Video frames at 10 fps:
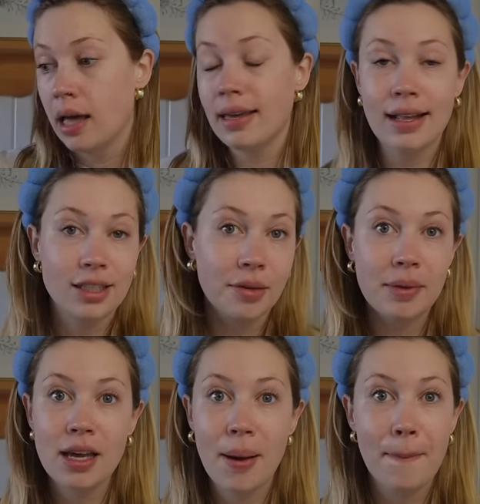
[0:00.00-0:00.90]
yeah, it's going to
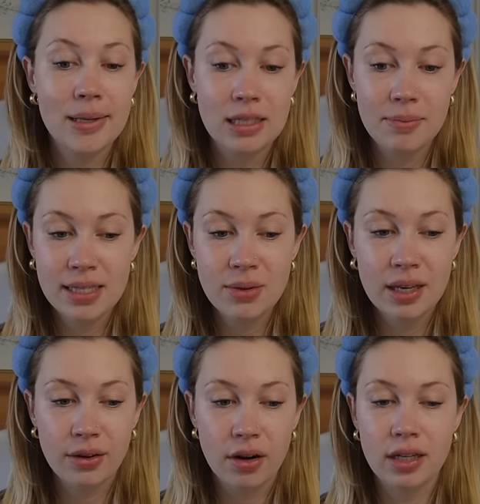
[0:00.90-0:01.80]
be a busy, busy
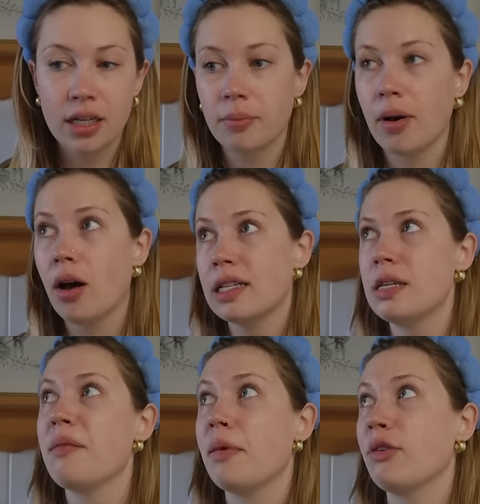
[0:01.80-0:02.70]
week around here. But honestly,
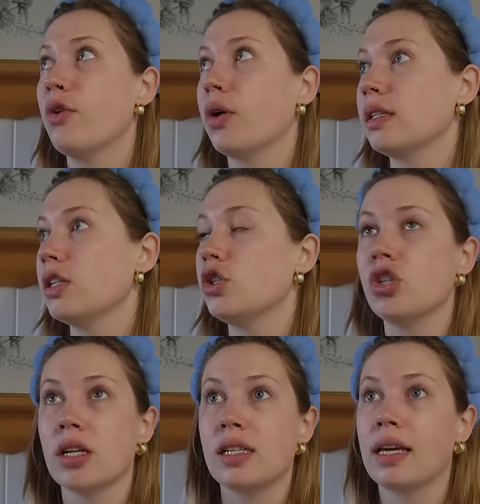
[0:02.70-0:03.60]
my main focus is
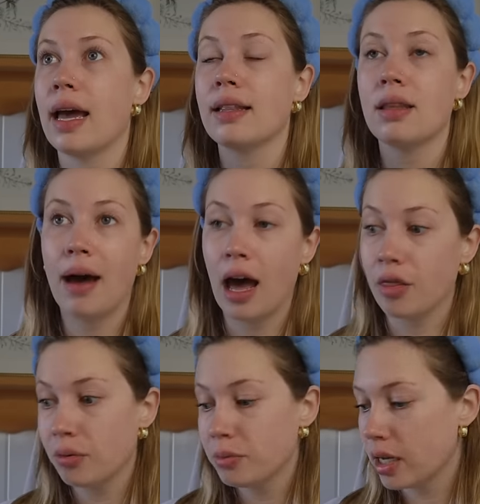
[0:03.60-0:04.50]
just to get the
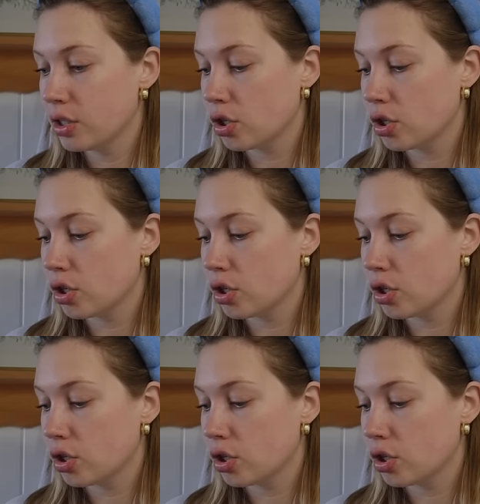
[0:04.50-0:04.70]
bathroom done.